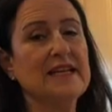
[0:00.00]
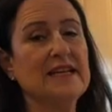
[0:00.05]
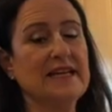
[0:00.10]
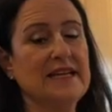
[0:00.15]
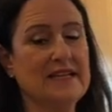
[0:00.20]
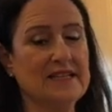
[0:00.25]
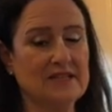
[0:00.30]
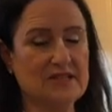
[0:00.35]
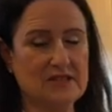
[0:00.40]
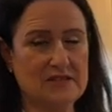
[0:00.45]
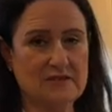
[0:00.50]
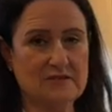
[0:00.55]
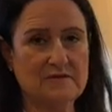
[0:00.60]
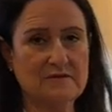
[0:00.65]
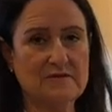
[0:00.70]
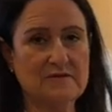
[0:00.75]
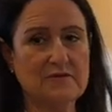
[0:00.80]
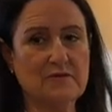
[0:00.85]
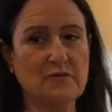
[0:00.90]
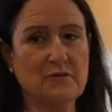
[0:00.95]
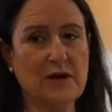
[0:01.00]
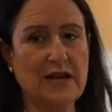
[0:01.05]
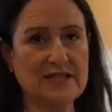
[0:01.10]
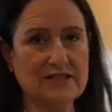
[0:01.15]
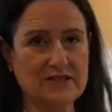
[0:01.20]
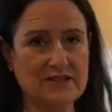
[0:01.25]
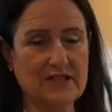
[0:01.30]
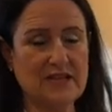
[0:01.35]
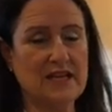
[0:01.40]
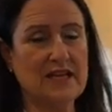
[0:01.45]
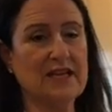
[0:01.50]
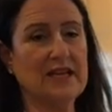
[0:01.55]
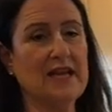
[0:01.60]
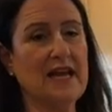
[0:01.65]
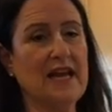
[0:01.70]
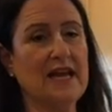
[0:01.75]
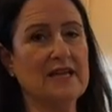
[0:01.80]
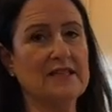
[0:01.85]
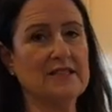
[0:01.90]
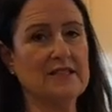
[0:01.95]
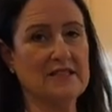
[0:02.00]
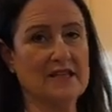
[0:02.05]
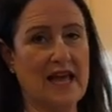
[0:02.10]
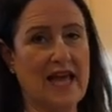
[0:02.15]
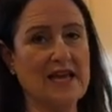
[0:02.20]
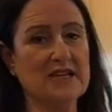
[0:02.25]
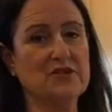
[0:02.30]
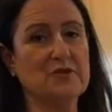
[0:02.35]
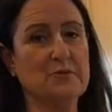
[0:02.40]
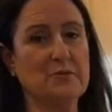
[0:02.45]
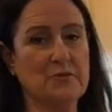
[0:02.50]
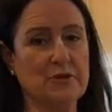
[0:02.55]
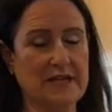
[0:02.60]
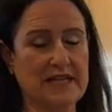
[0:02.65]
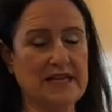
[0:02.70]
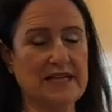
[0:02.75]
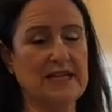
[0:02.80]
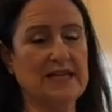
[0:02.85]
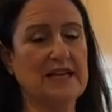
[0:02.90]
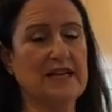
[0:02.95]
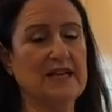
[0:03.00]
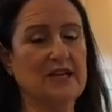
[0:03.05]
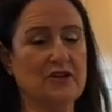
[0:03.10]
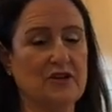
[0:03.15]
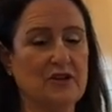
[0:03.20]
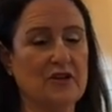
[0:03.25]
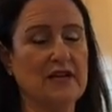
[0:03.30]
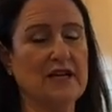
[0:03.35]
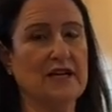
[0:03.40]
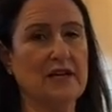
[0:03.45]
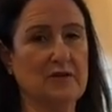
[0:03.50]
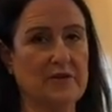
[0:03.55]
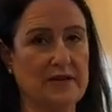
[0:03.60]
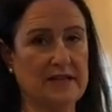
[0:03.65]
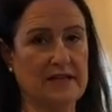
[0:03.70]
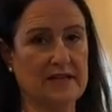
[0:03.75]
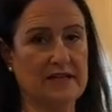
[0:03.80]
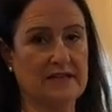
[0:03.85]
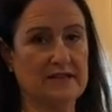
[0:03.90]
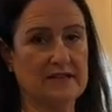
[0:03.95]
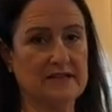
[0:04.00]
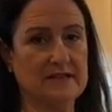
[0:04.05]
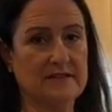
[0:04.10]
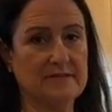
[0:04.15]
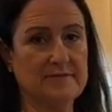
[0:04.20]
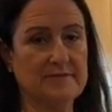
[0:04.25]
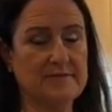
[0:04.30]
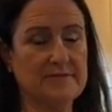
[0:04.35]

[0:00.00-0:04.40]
it is resting slash preheating your ingredients.